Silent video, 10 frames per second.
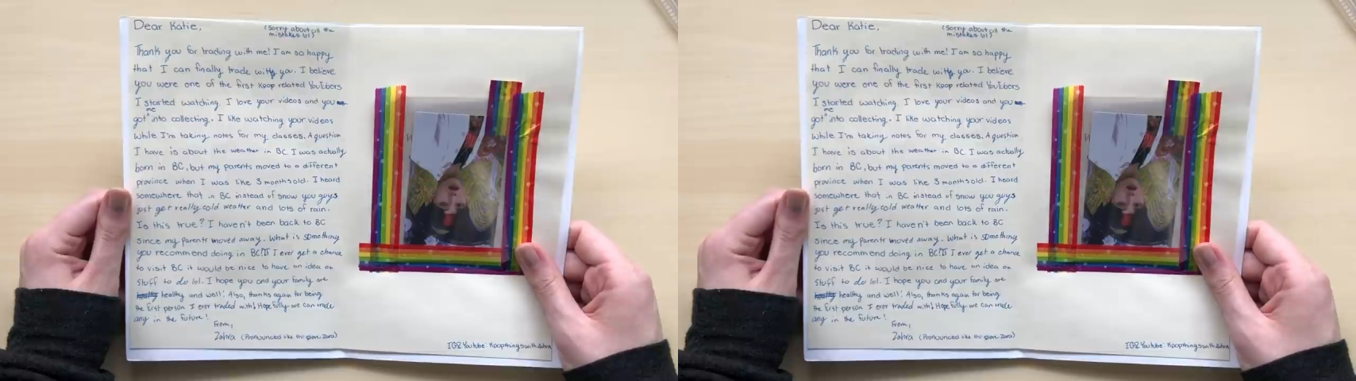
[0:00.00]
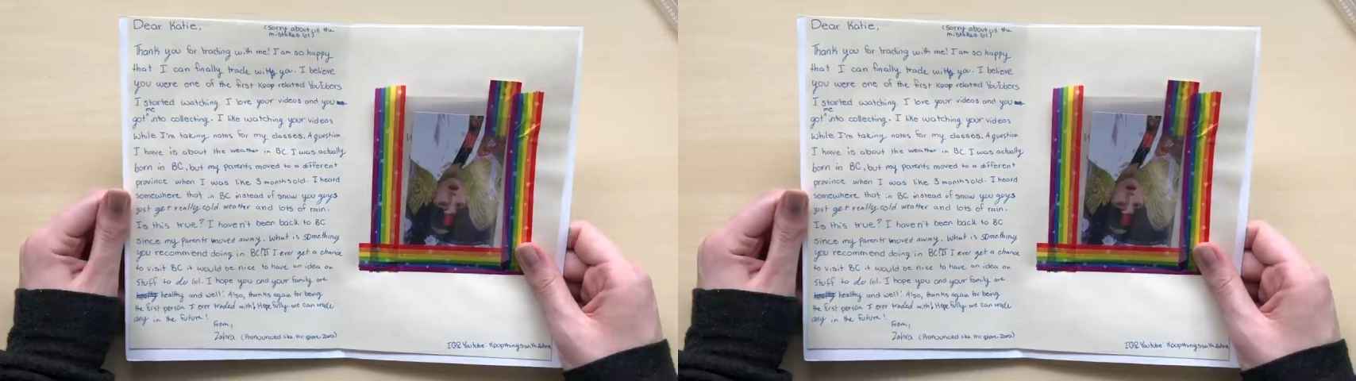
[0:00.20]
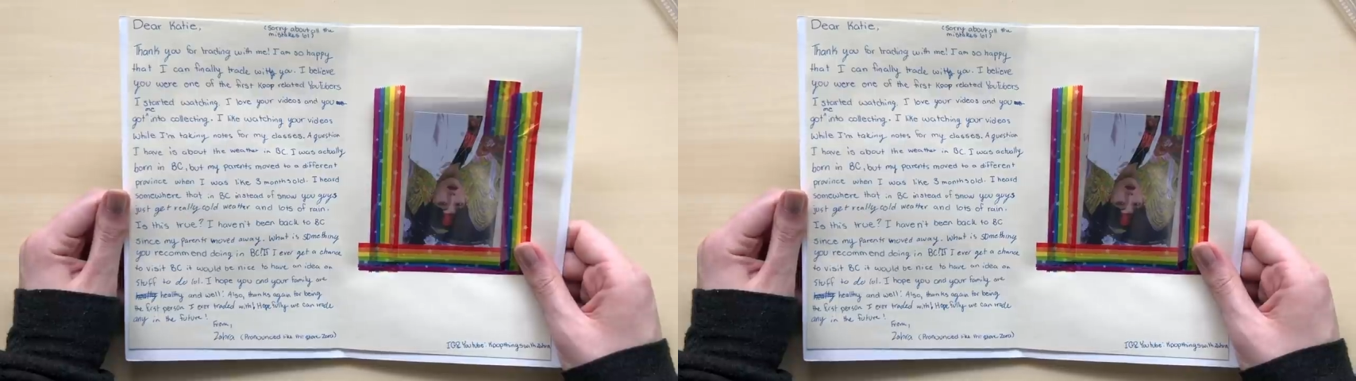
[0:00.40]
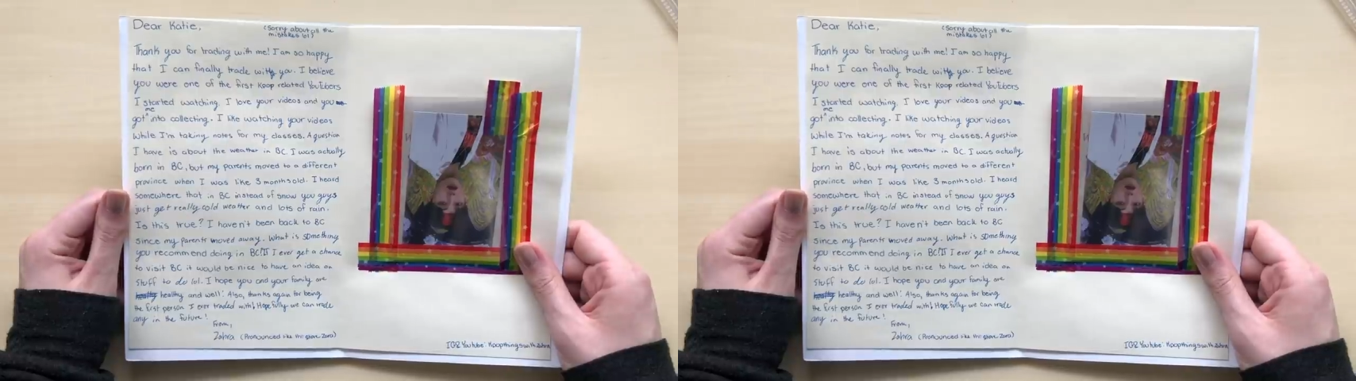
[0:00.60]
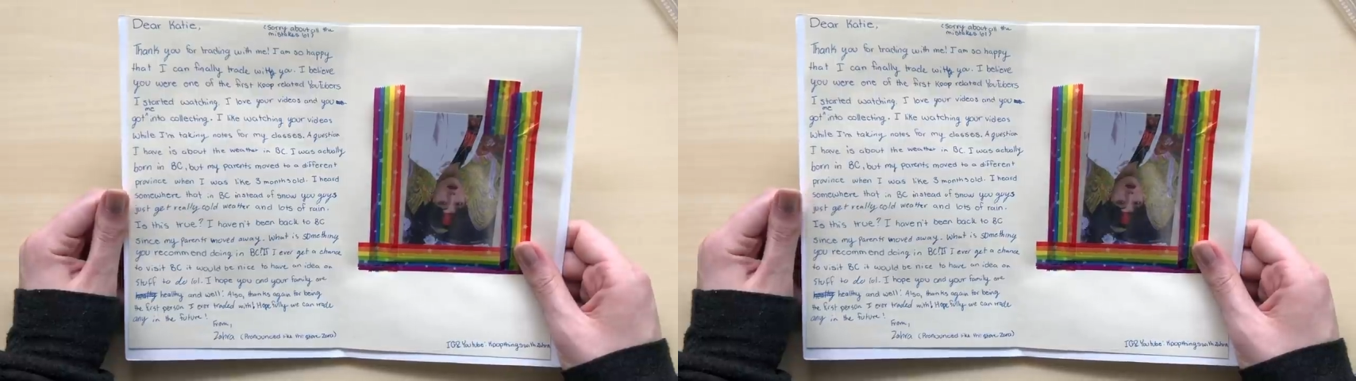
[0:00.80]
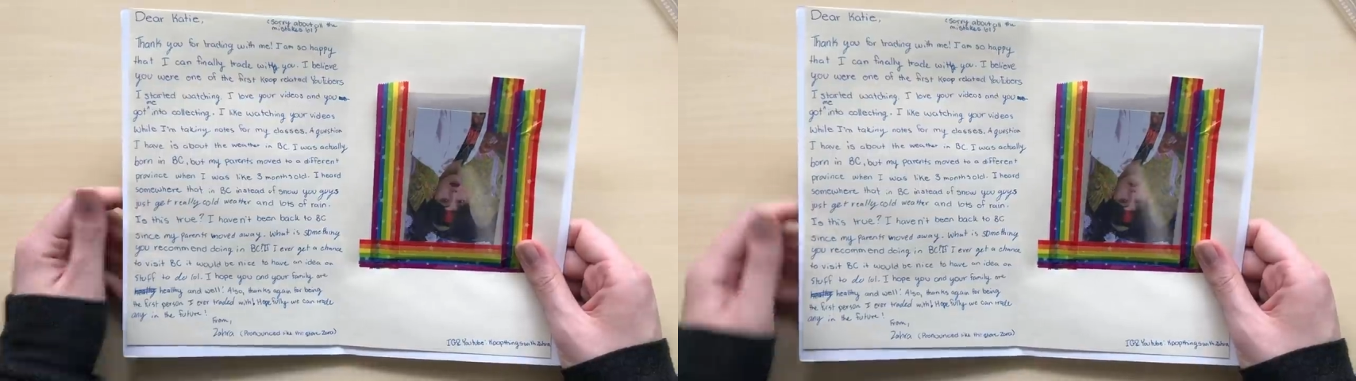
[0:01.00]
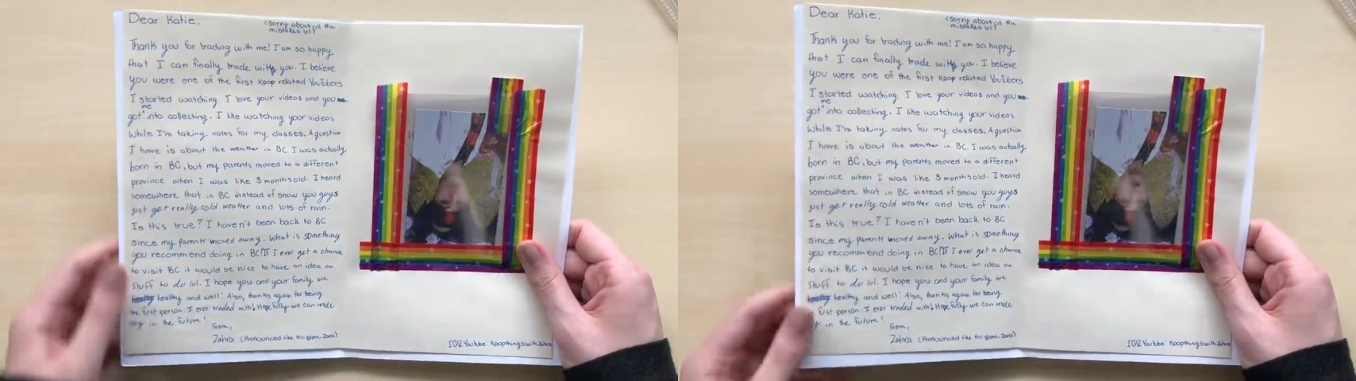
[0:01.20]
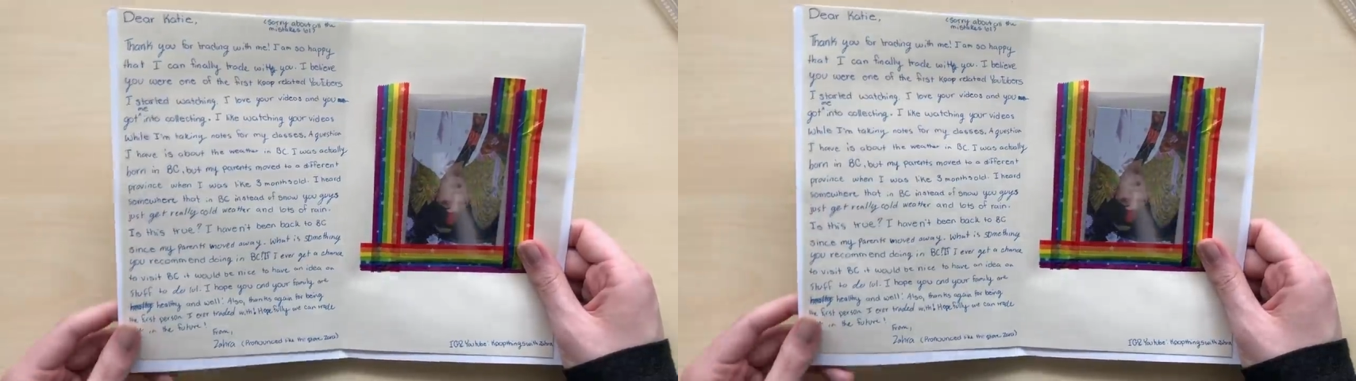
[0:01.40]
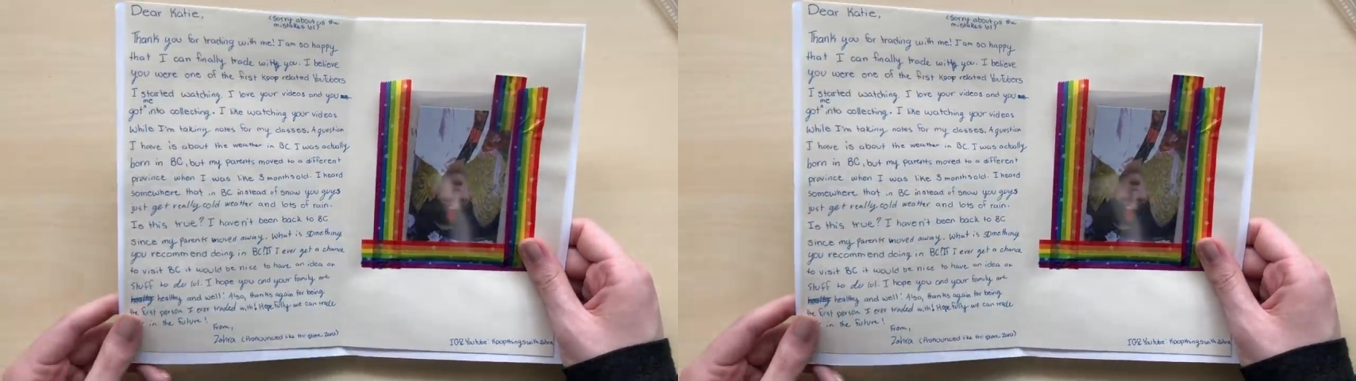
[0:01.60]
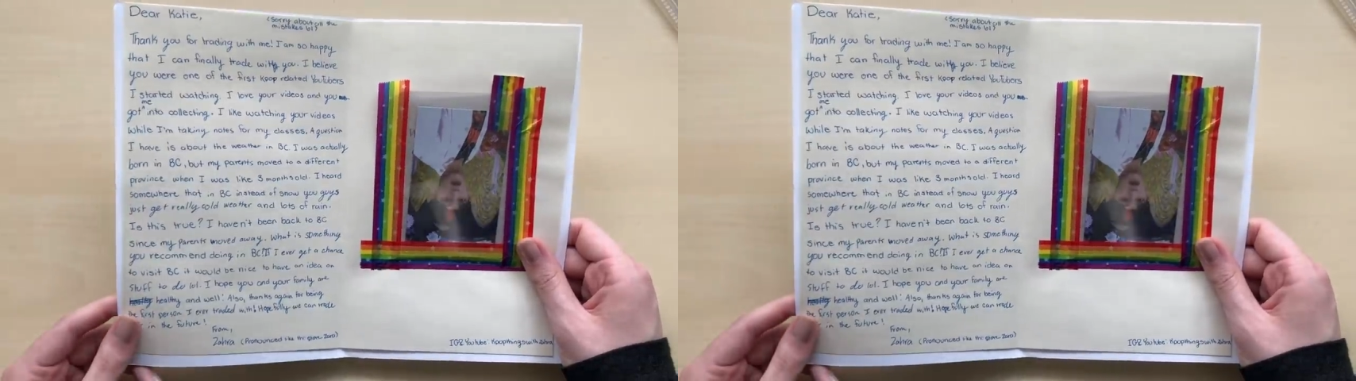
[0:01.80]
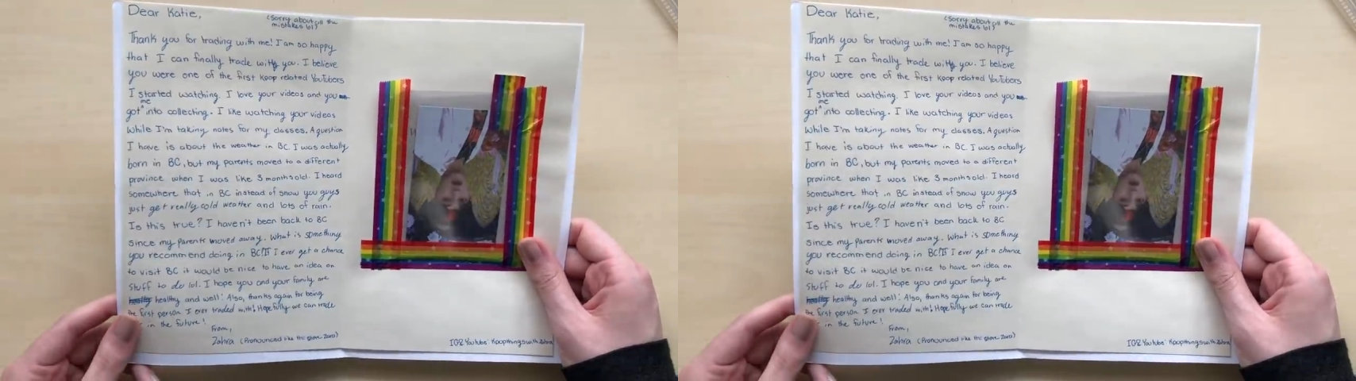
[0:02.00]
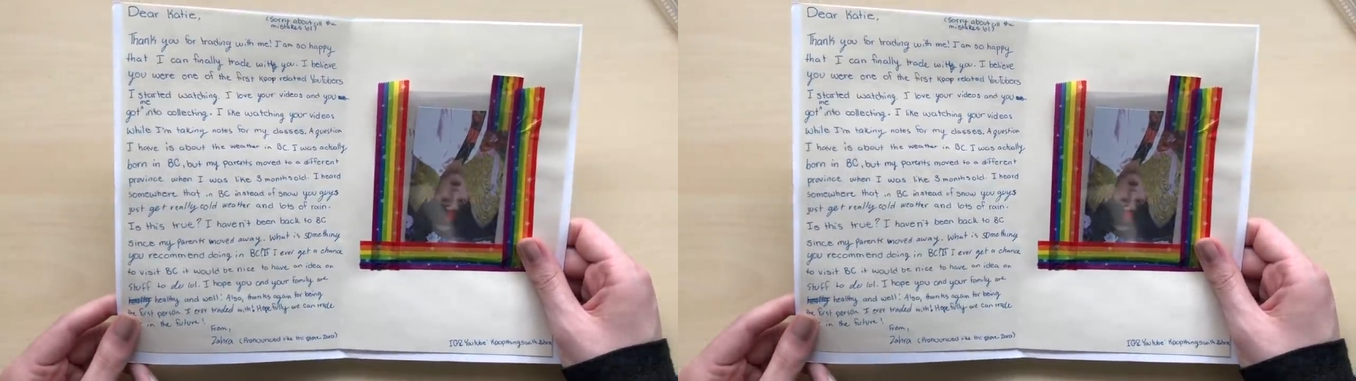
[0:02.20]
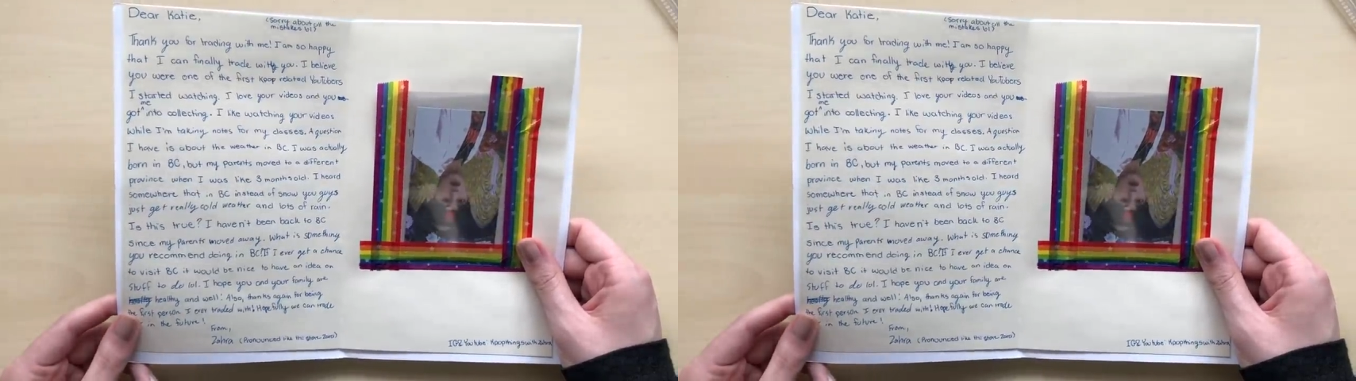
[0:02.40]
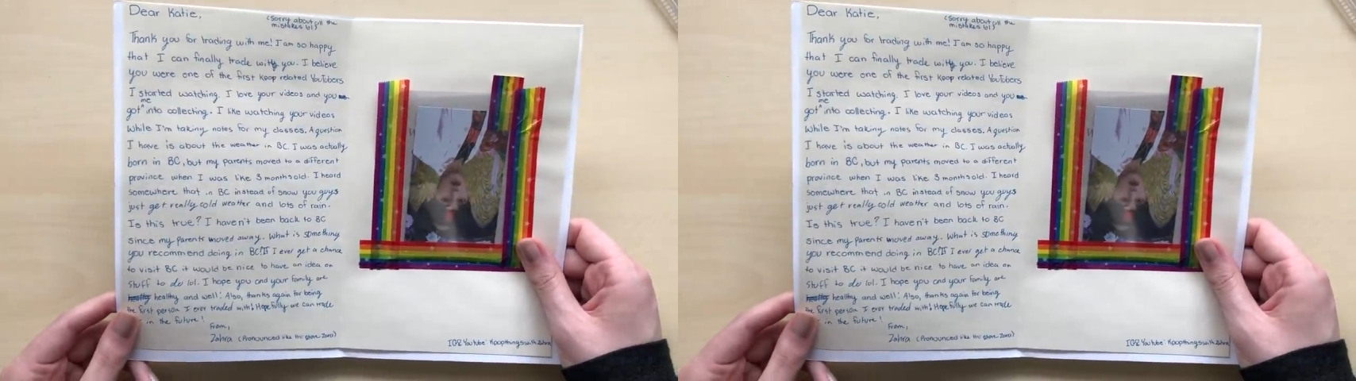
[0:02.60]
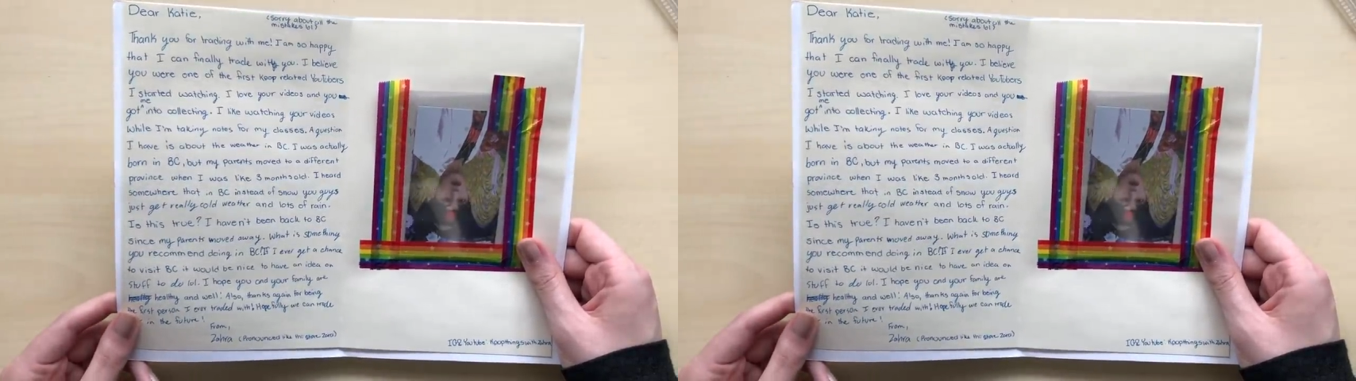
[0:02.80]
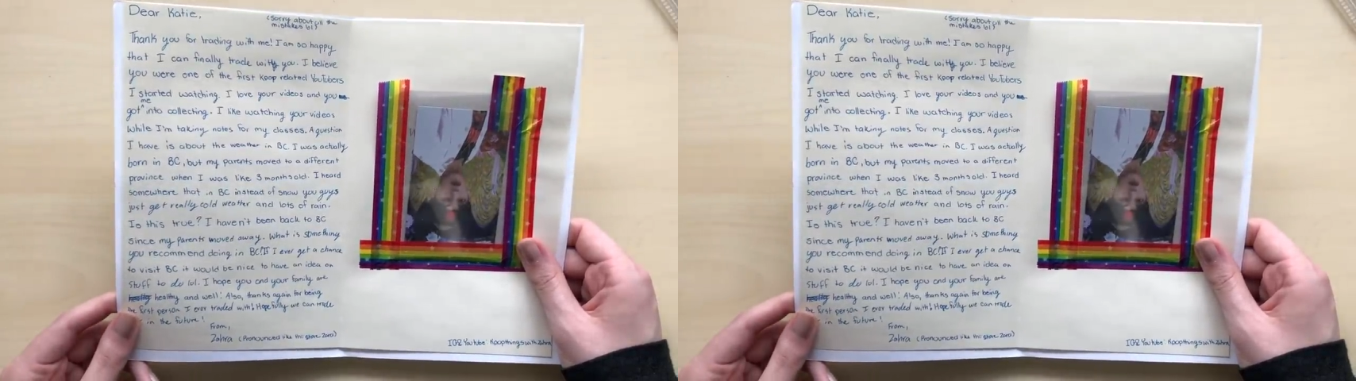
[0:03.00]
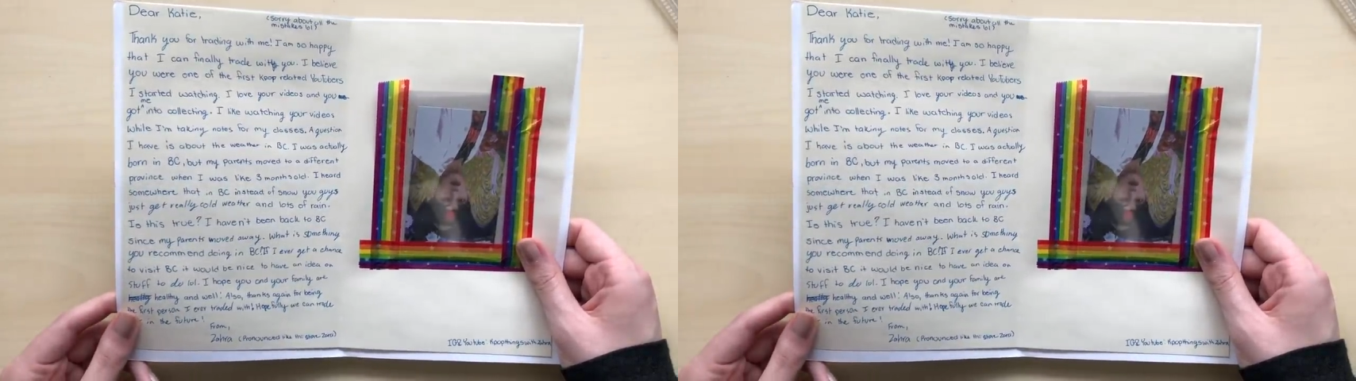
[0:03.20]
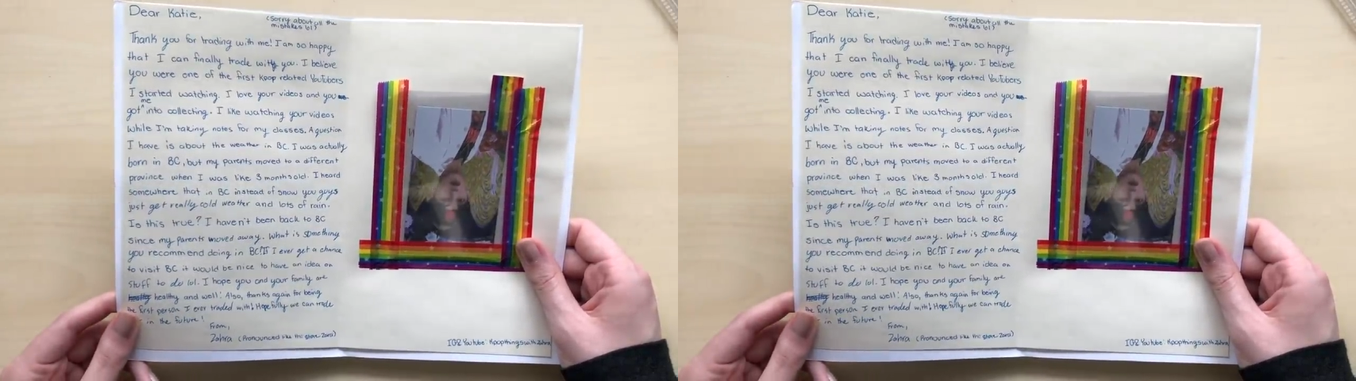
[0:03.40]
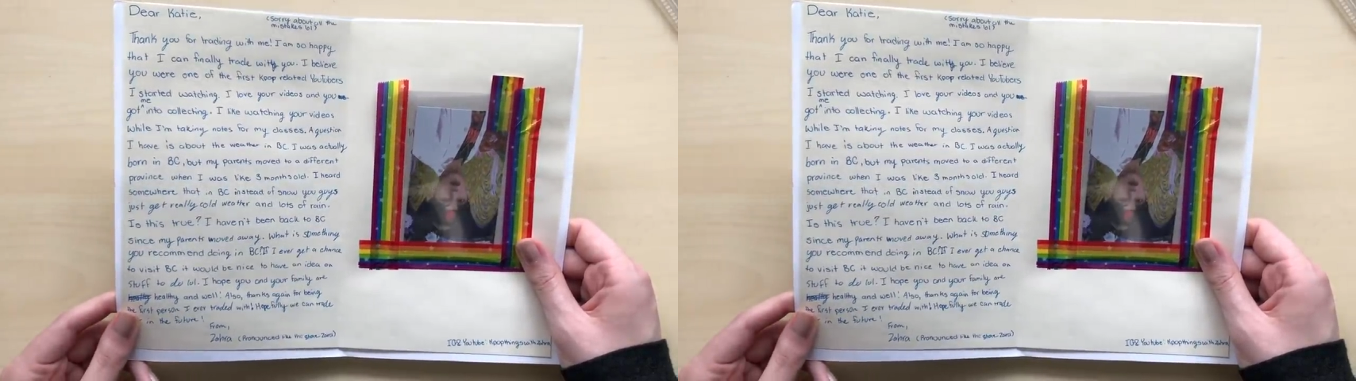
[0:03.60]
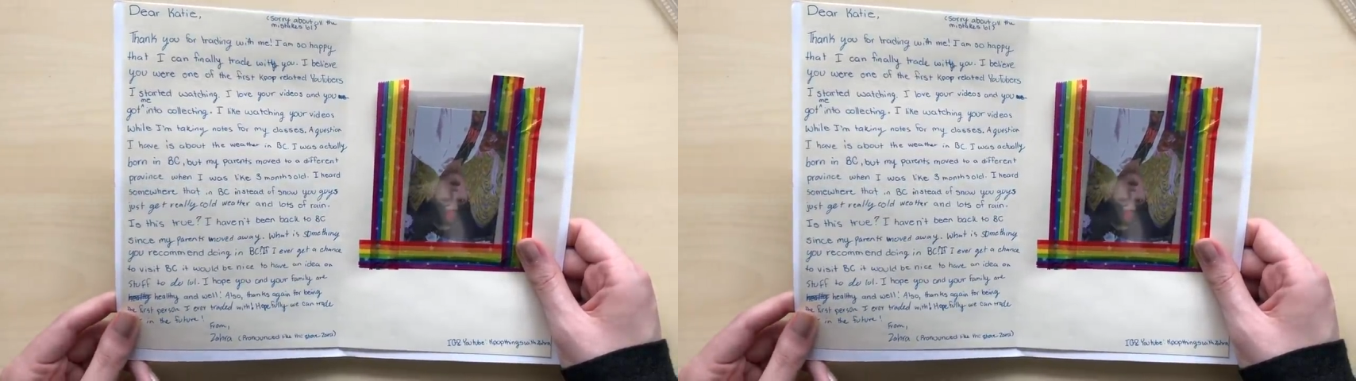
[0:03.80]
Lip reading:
[unreadable: no face in view]